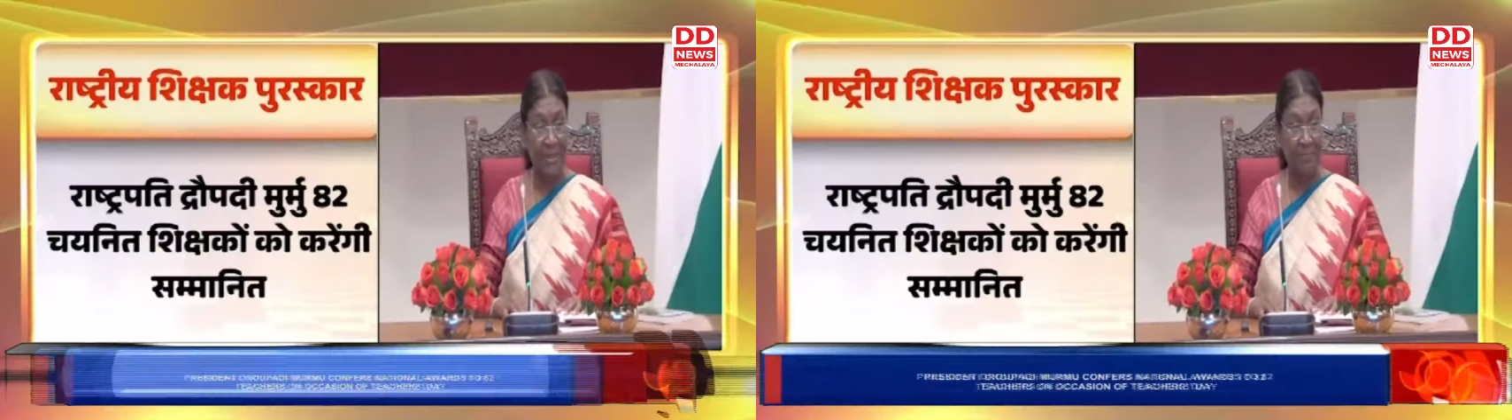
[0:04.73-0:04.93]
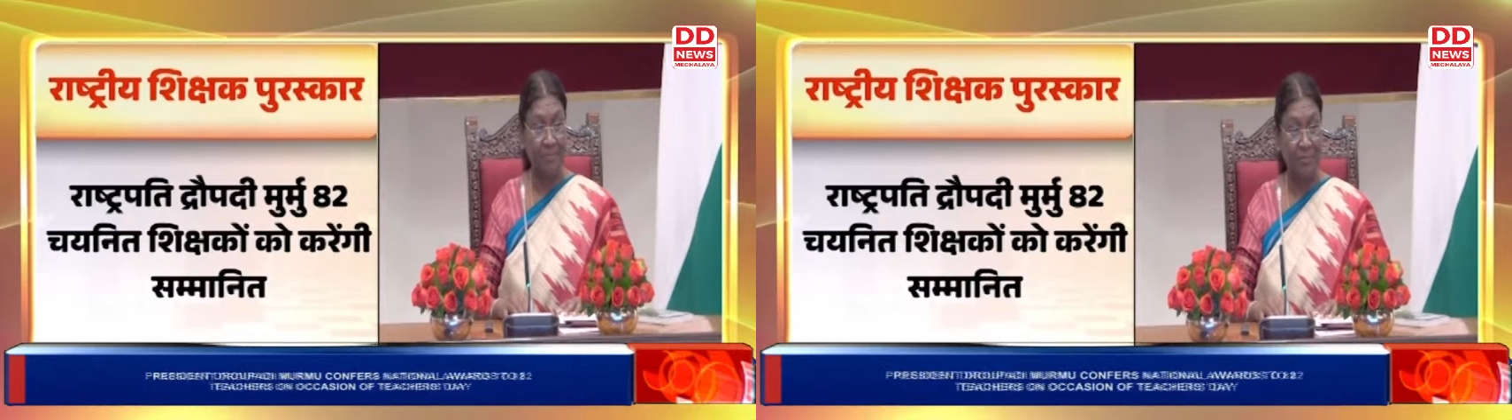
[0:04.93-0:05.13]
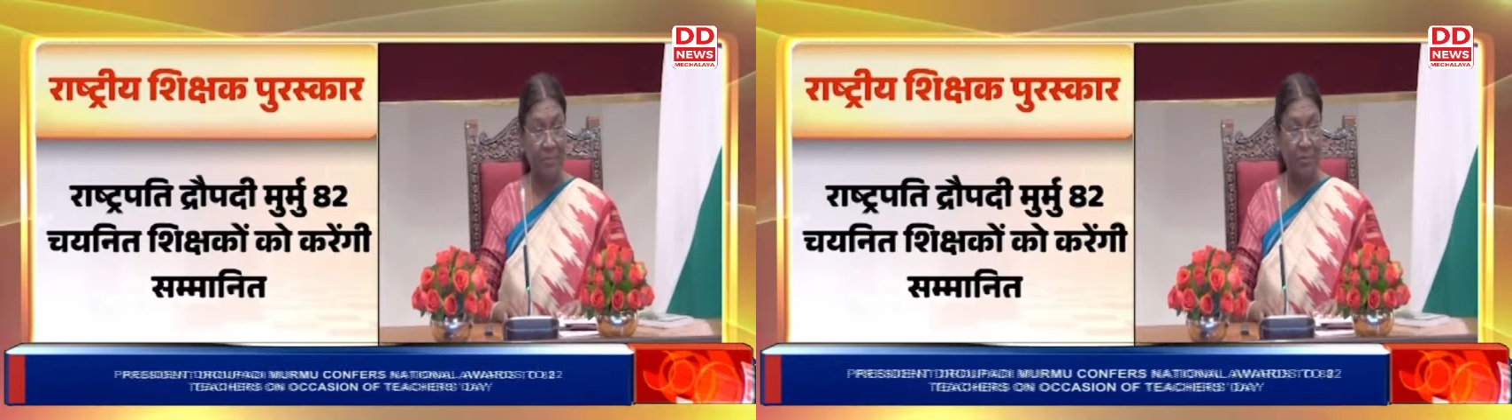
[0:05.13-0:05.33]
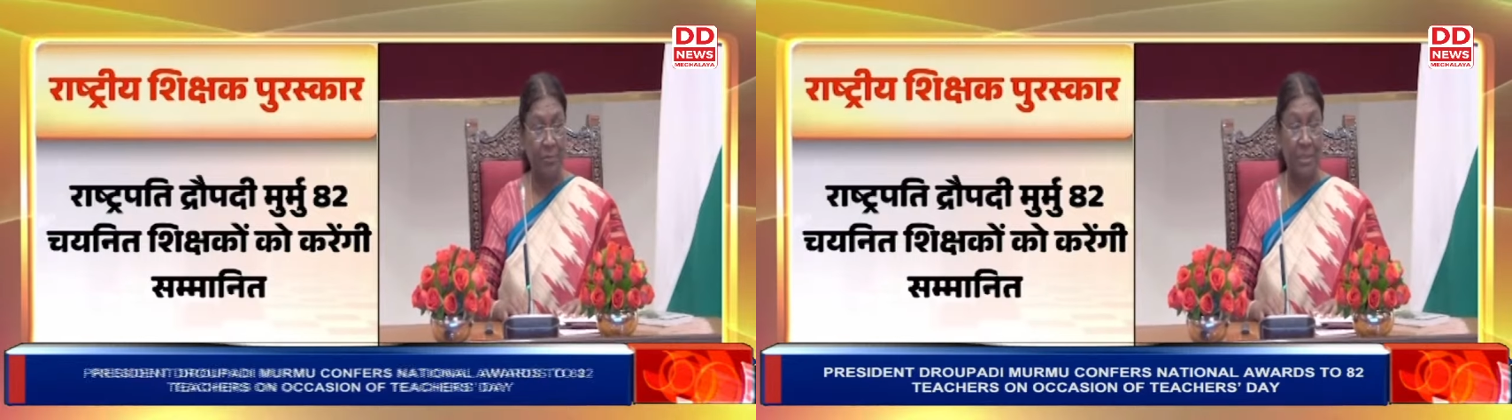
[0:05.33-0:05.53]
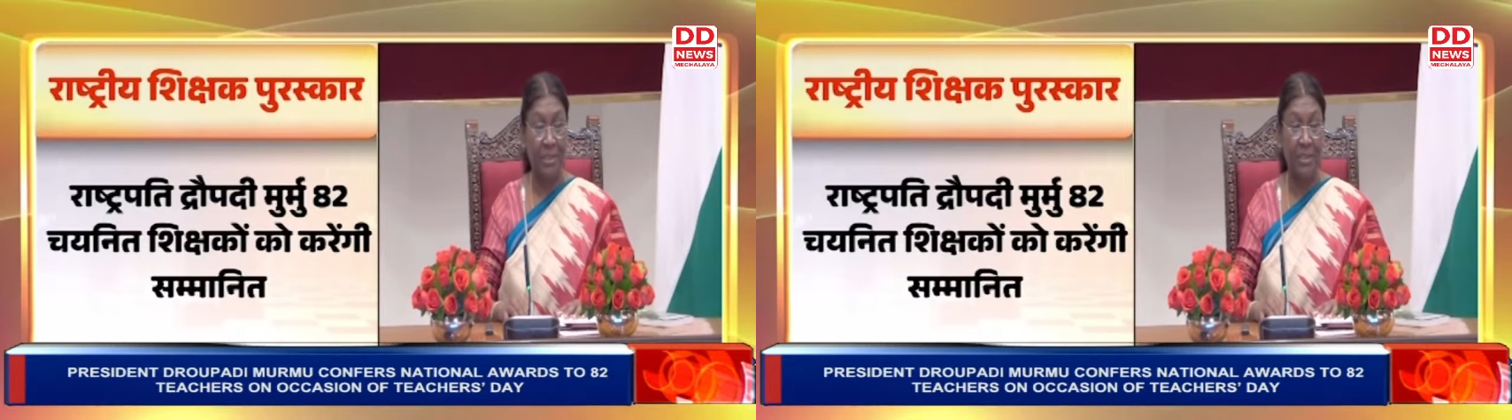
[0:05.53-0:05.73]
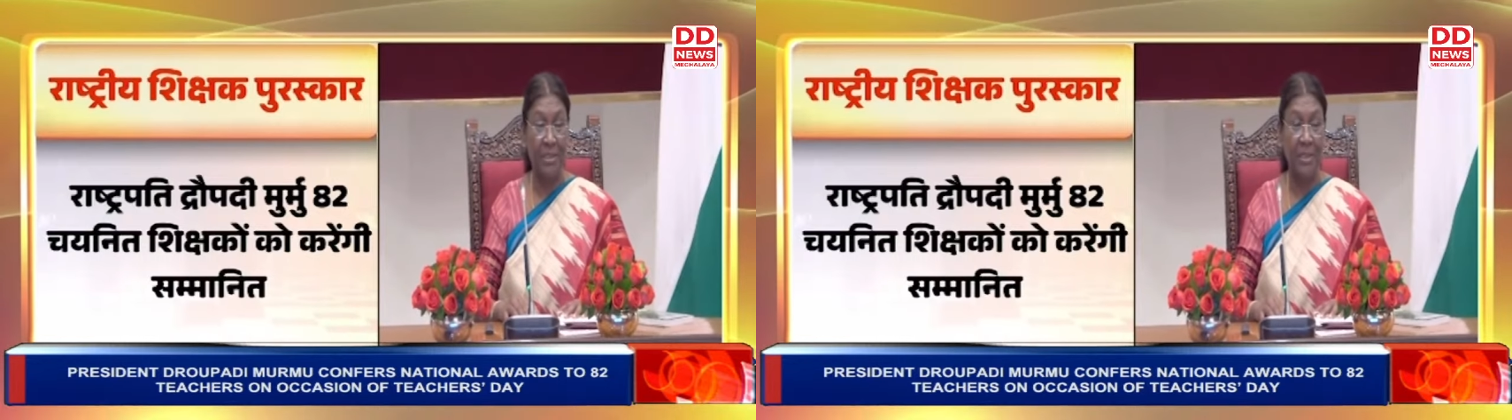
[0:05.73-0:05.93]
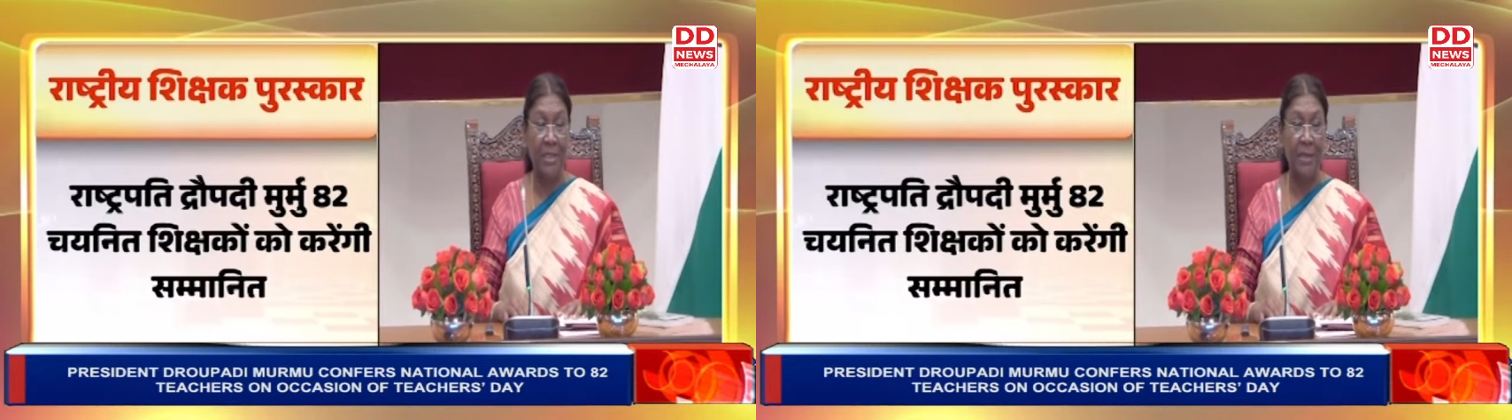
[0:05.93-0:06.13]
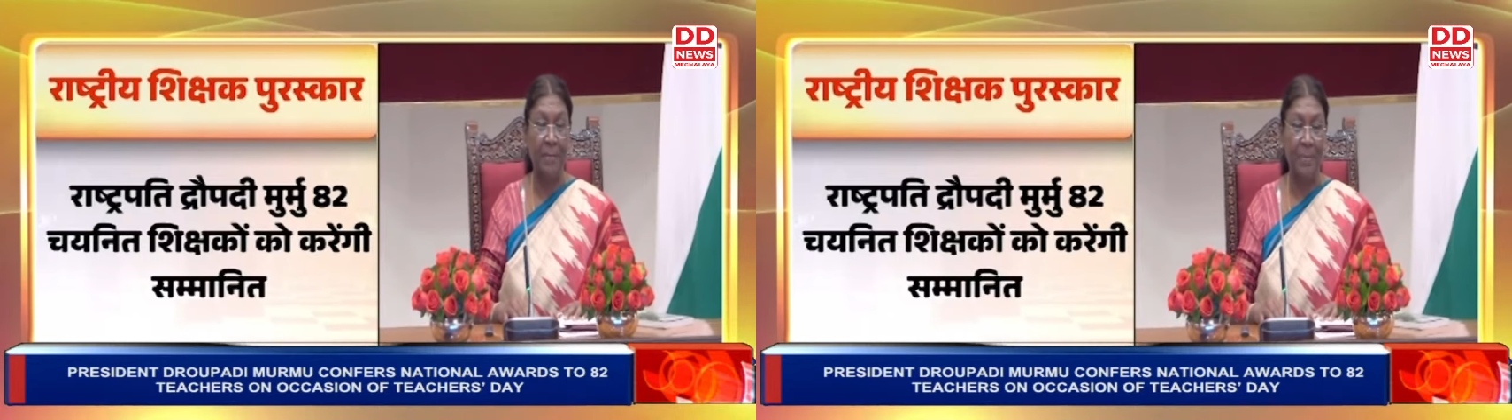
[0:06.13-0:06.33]
birth anniversary of
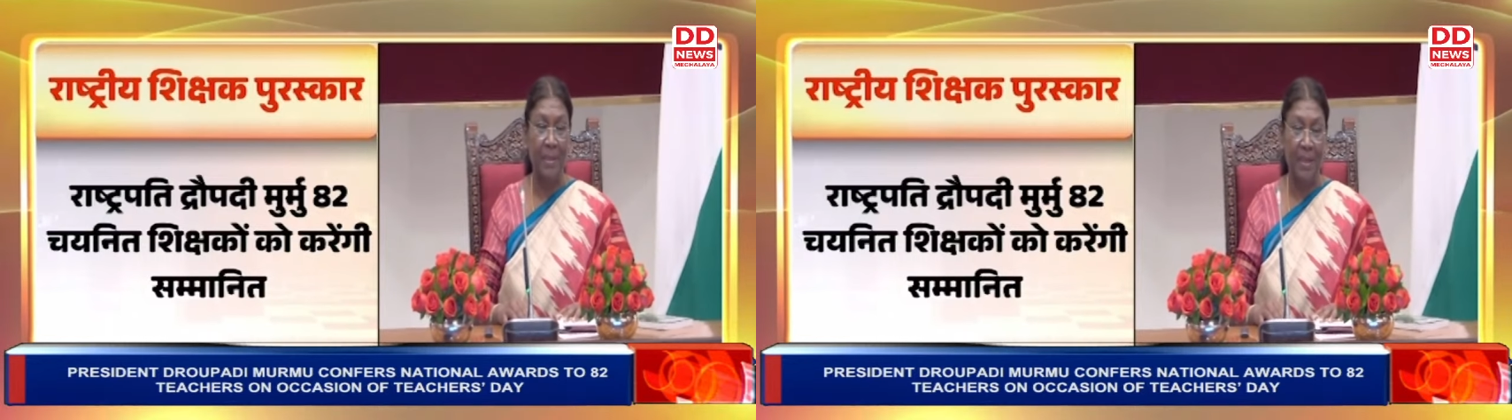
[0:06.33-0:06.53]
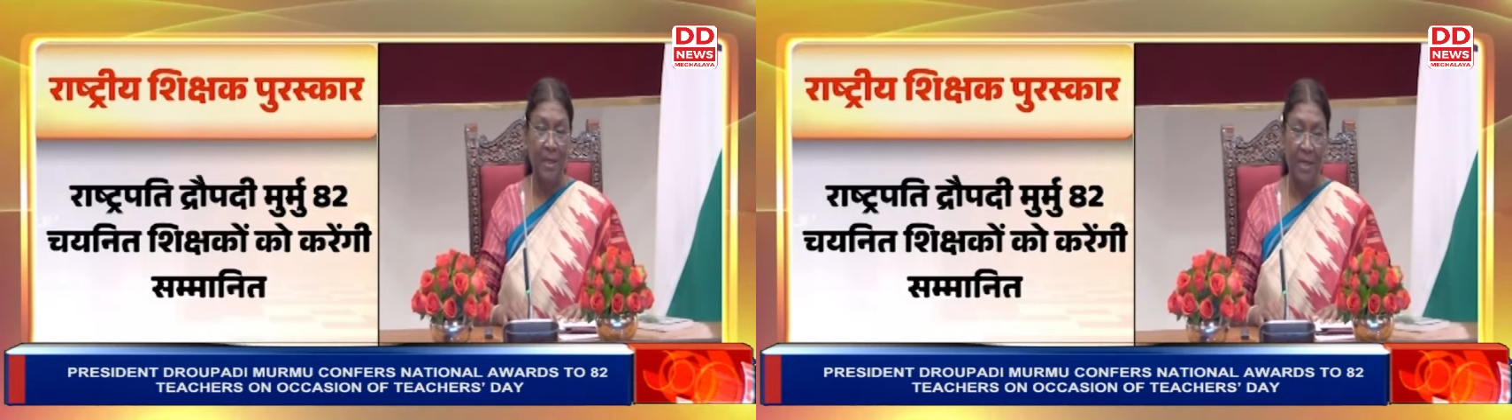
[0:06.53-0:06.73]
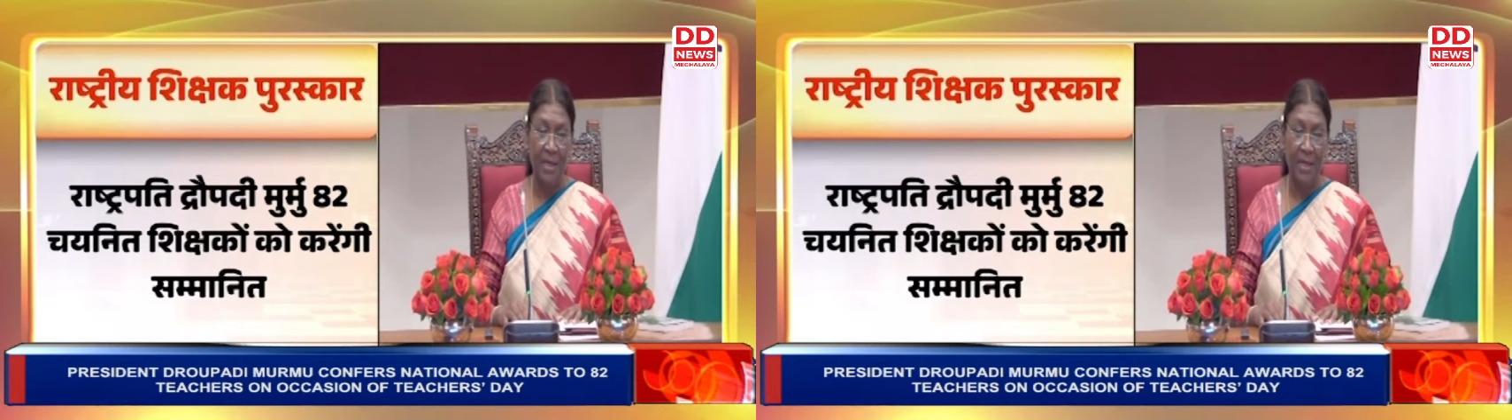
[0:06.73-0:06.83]
educationist